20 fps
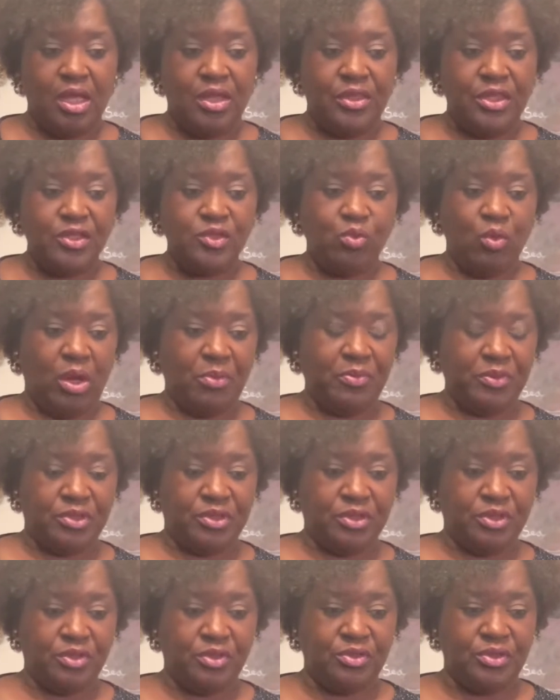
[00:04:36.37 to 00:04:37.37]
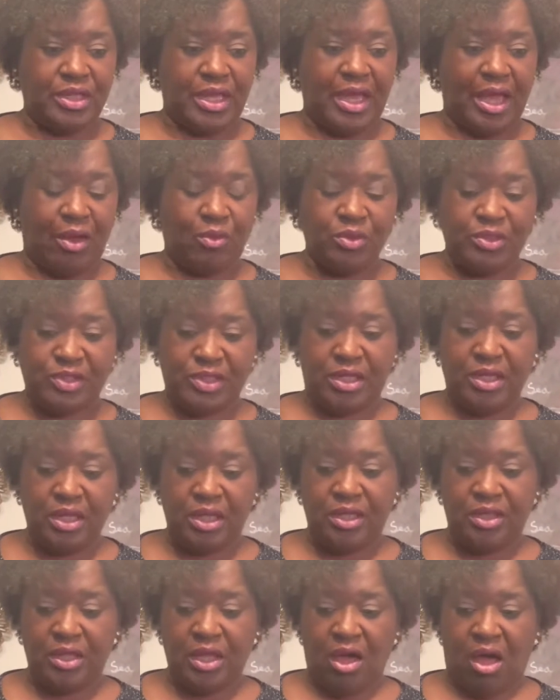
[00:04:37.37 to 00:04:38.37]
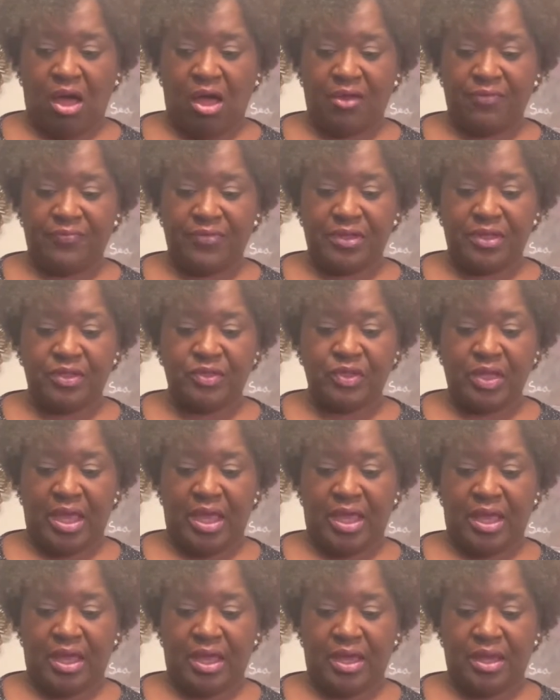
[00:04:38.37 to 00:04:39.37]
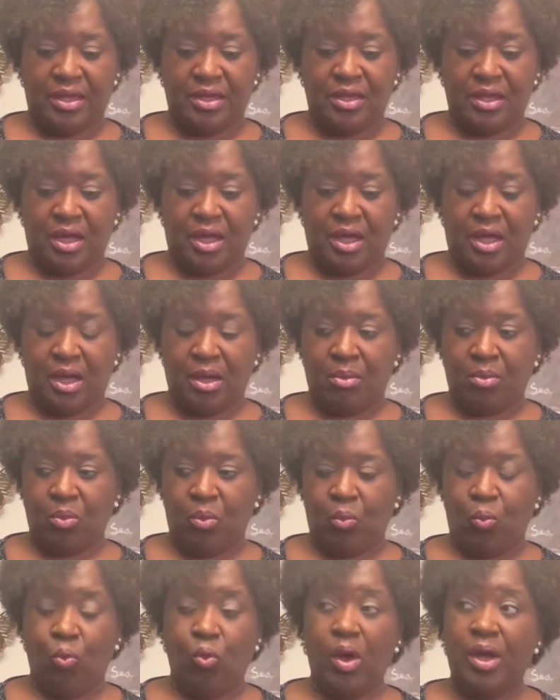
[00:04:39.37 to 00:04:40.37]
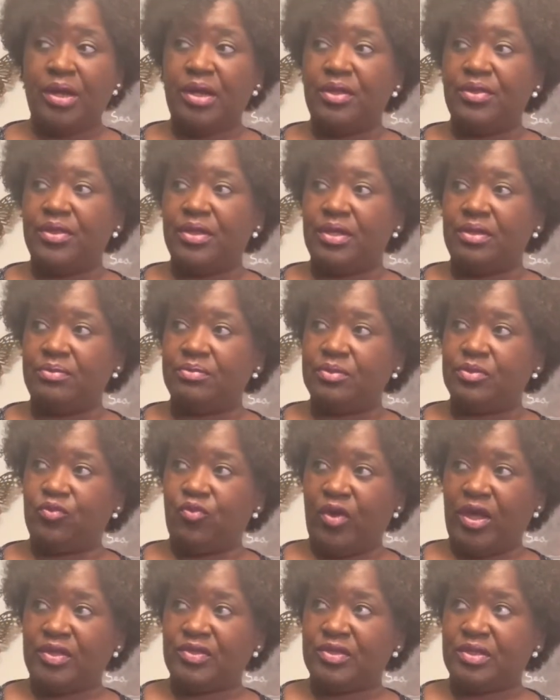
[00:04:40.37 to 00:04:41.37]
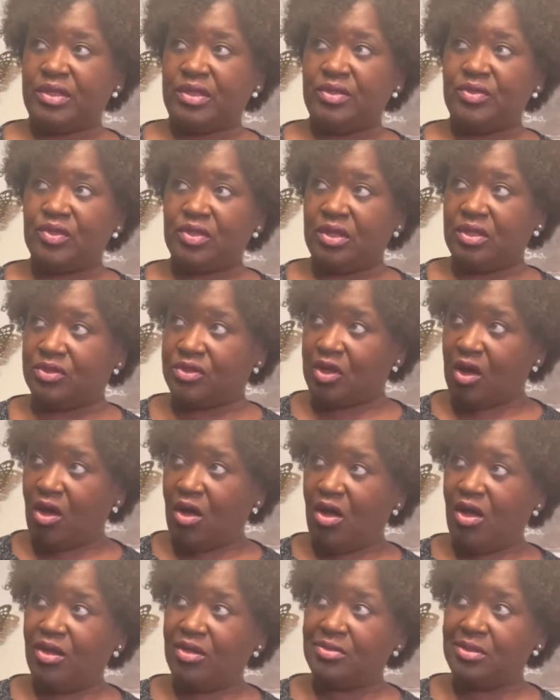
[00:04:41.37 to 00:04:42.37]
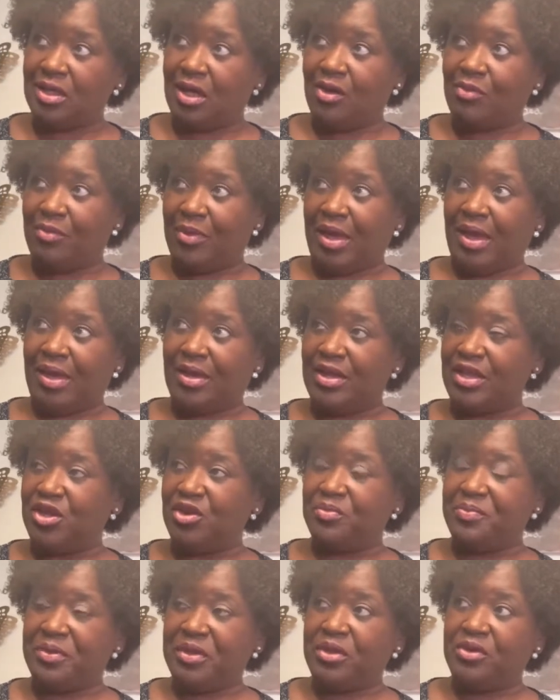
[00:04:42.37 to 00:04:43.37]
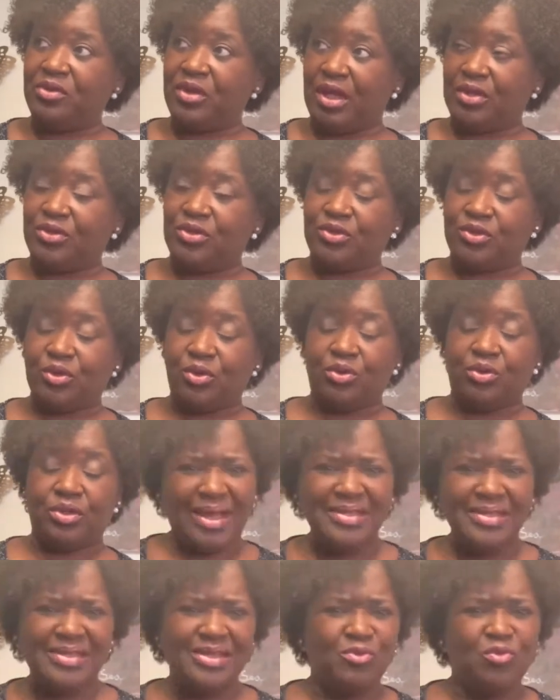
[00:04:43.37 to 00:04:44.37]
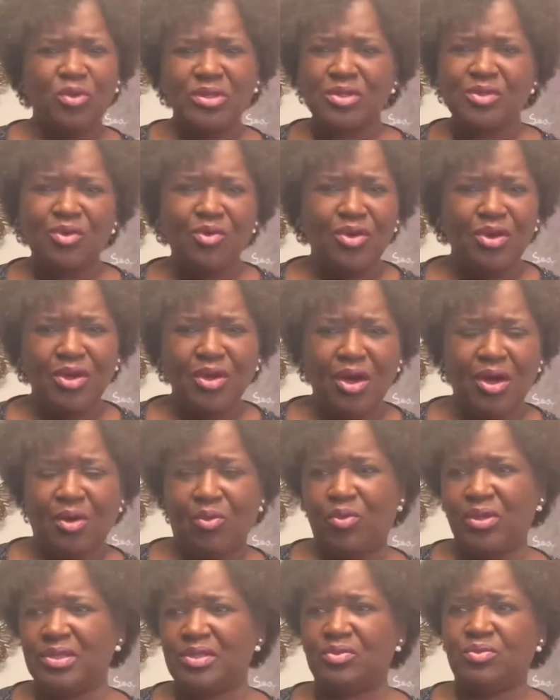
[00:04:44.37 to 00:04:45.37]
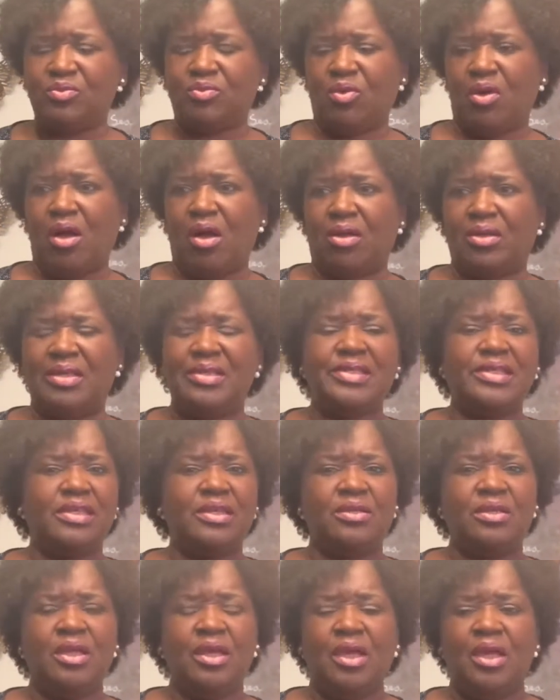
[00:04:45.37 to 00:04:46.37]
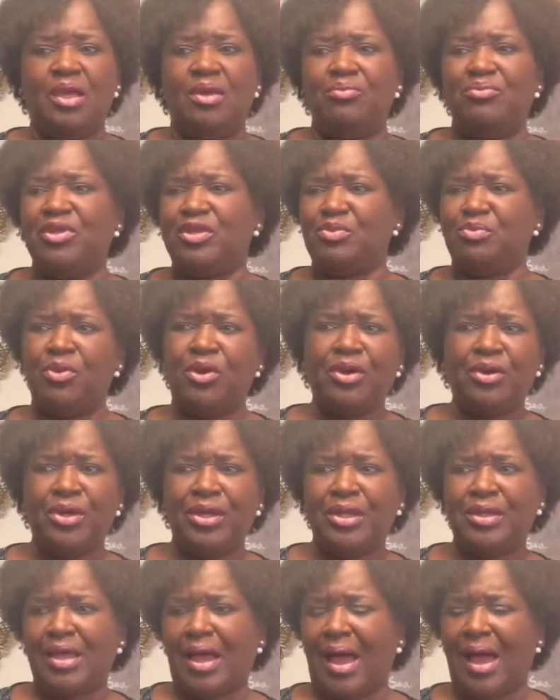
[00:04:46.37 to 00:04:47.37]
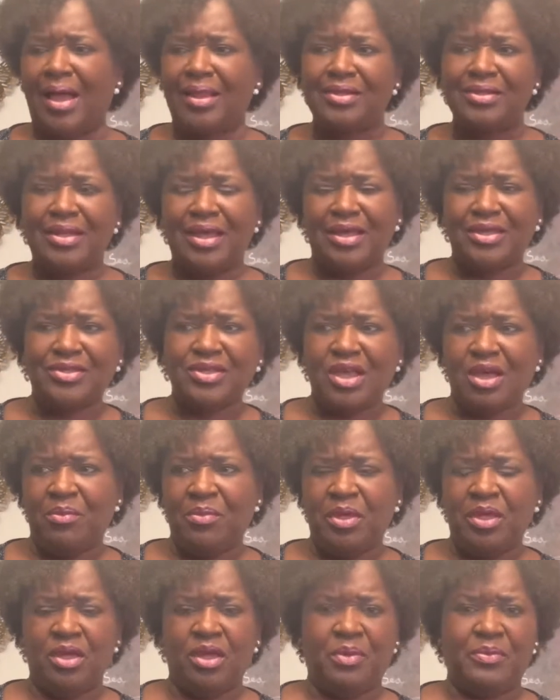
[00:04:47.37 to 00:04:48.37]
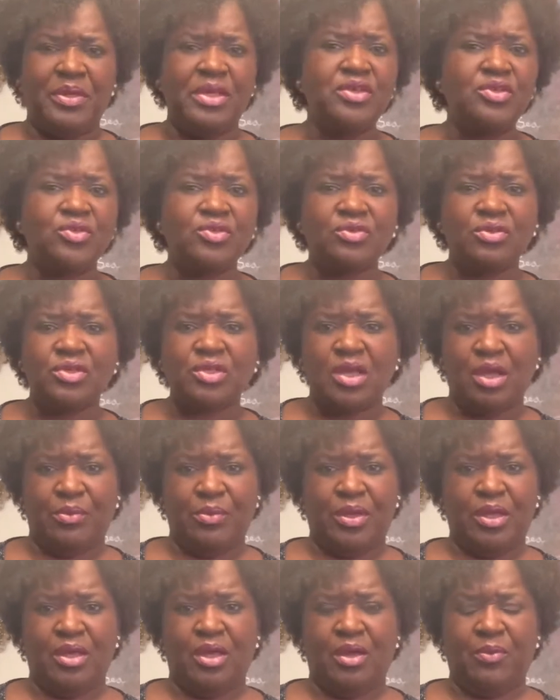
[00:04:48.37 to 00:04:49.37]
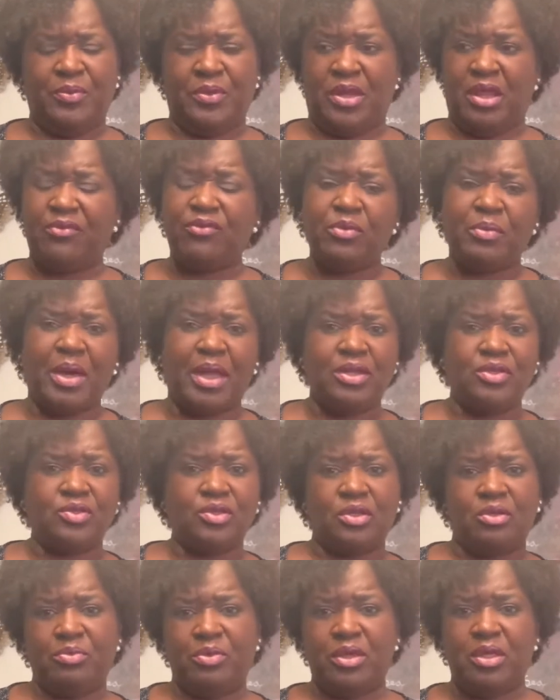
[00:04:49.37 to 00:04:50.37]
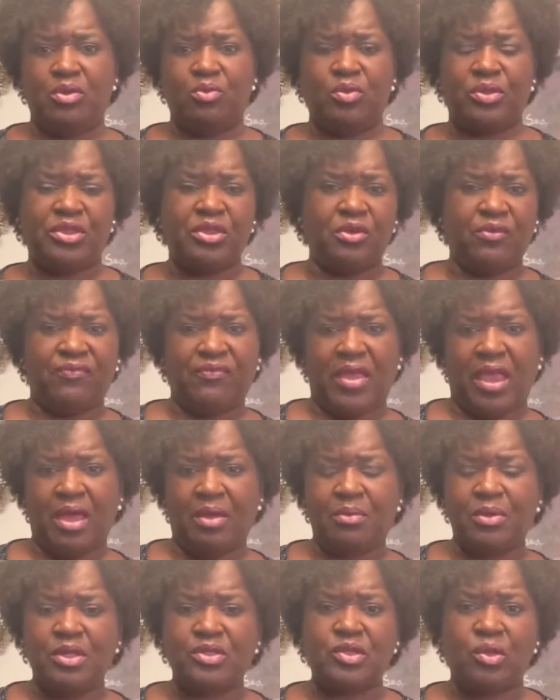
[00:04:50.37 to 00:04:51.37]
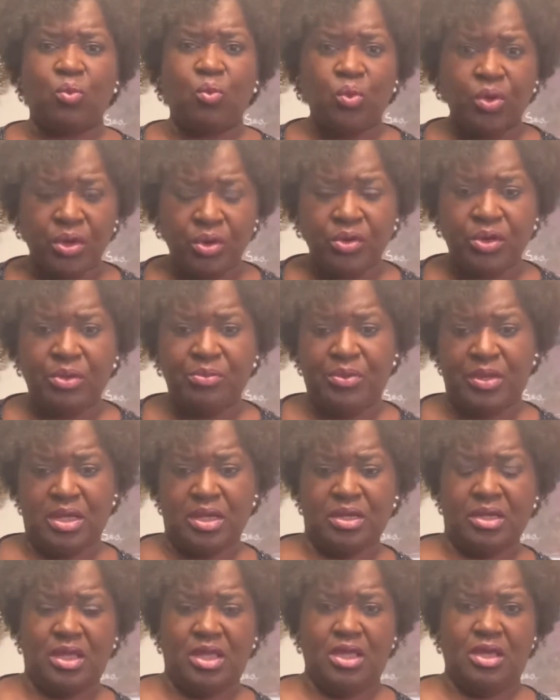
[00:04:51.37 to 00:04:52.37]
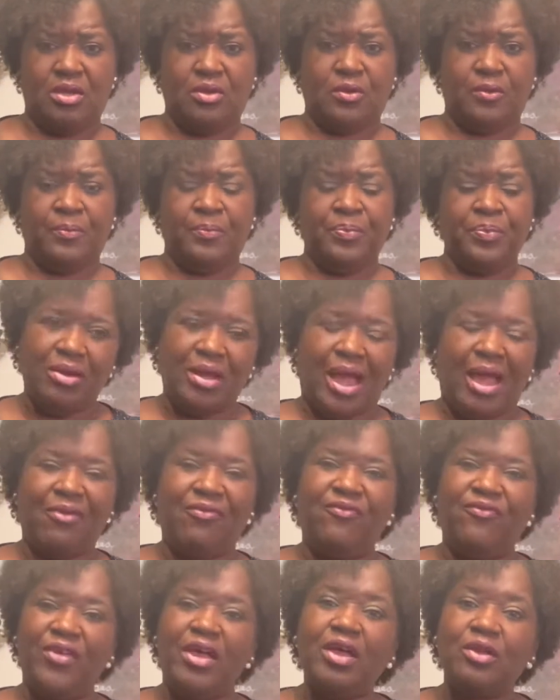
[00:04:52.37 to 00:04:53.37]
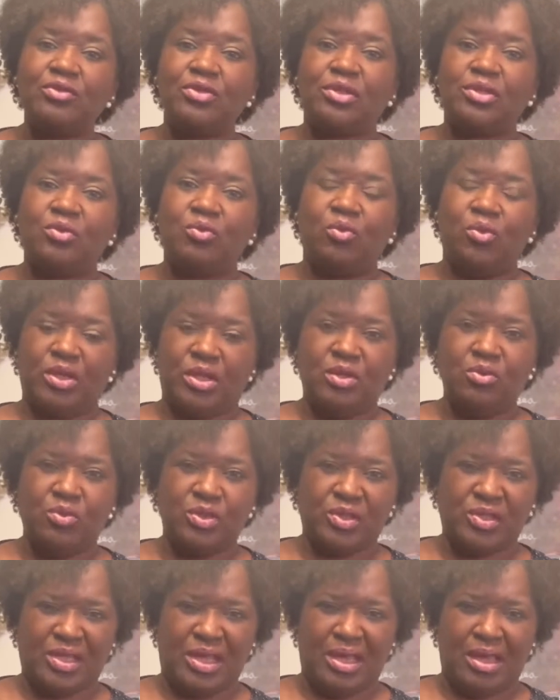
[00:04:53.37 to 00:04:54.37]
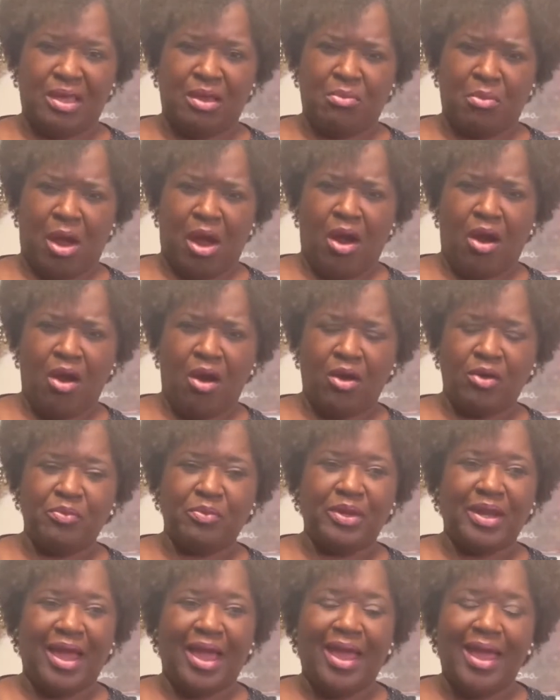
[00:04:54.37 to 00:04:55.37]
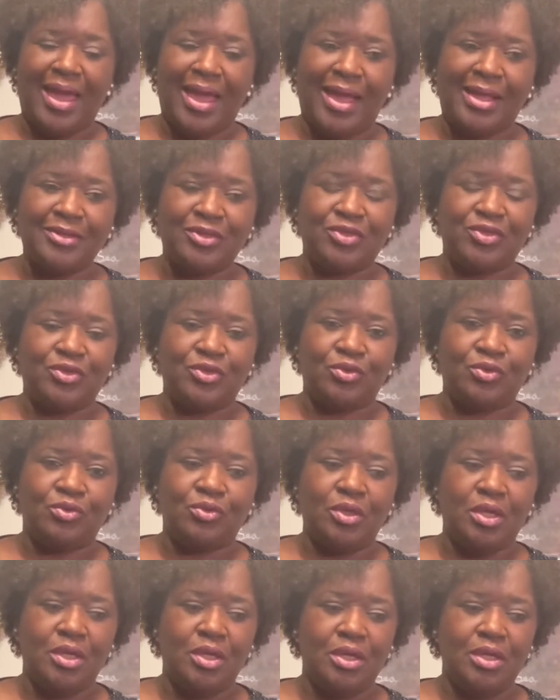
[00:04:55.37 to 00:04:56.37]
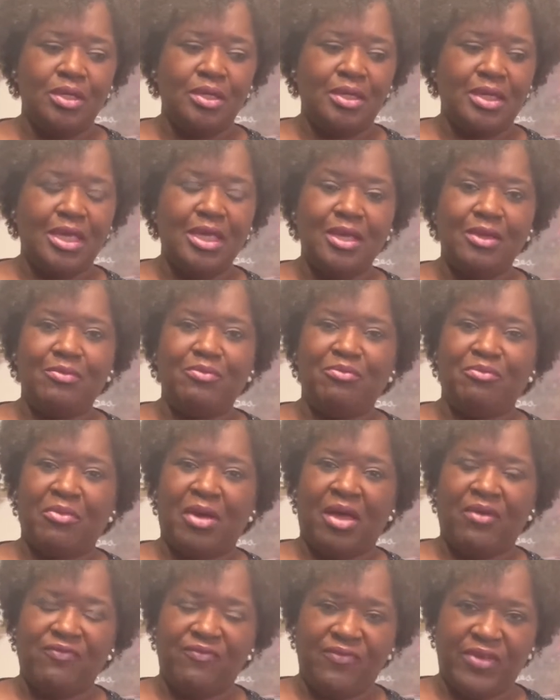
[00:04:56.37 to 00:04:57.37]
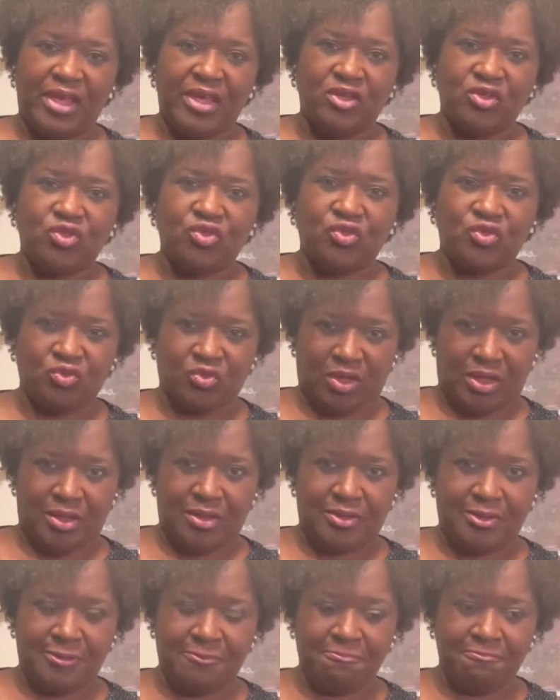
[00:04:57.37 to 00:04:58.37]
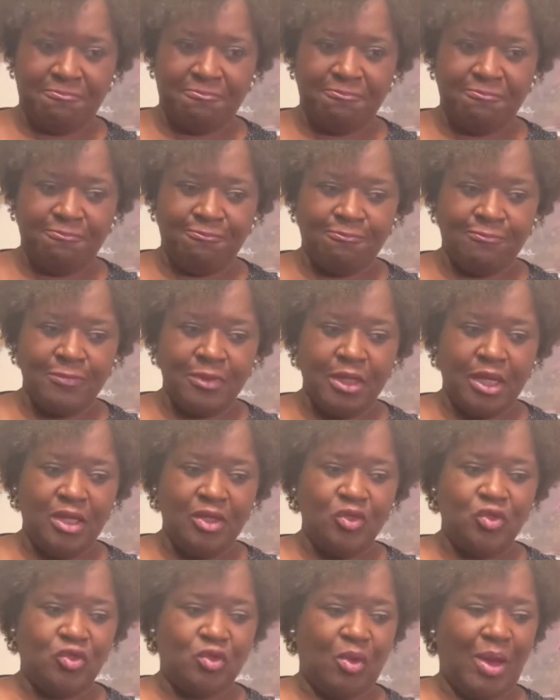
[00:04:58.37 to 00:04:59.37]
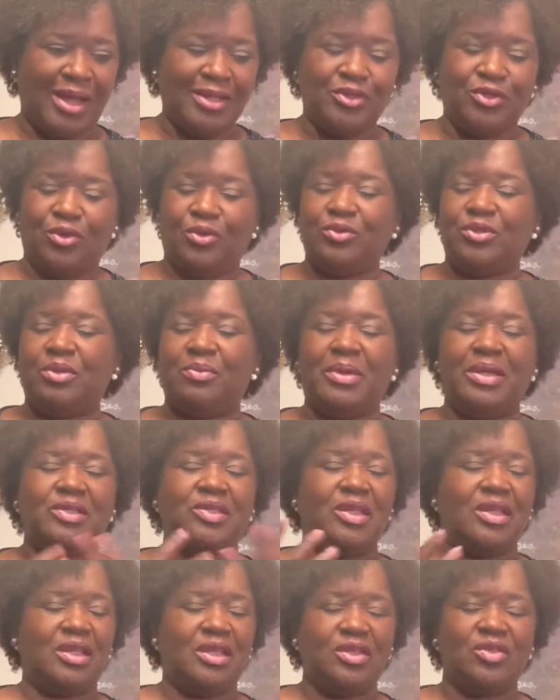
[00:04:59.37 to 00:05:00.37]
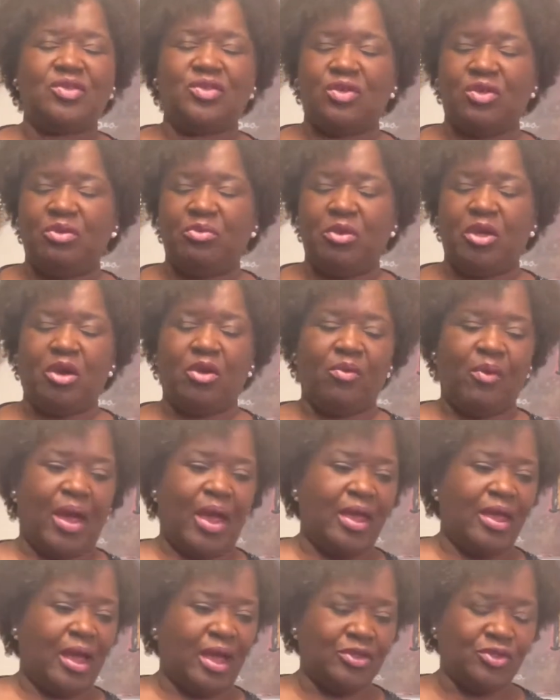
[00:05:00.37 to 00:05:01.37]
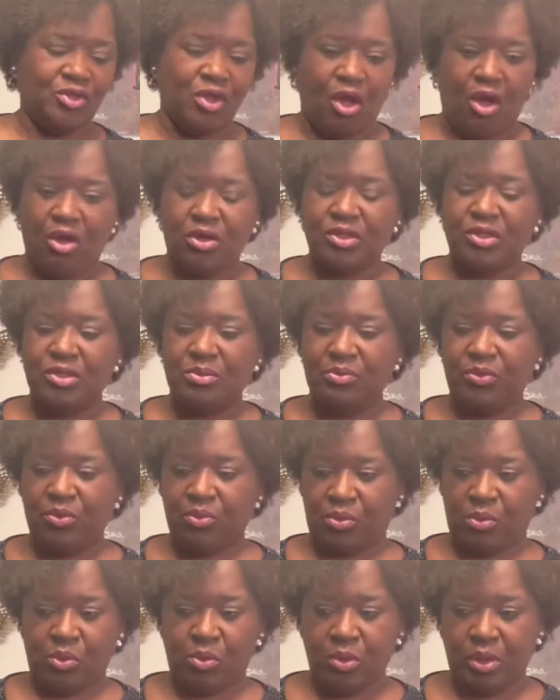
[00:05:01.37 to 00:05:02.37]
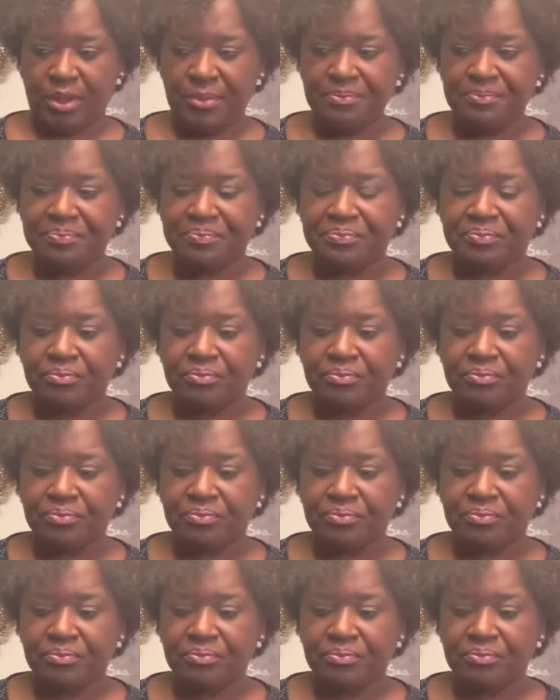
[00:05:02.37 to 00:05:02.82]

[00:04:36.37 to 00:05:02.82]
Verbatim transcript: This one particular day, I was sitting in the office and um, one of the residents, a tall young man, he appeared at the door. I said, what's going on? What's wrong? He said, Miss Murray, the holiday is coming up, Easter is coming up, and everybody's going to be with their families, and we're going to be in here. I felt what he was saying in my heart, but I had to keep my face straight. So I told him, I said, it's going to be all right. I talked him through it.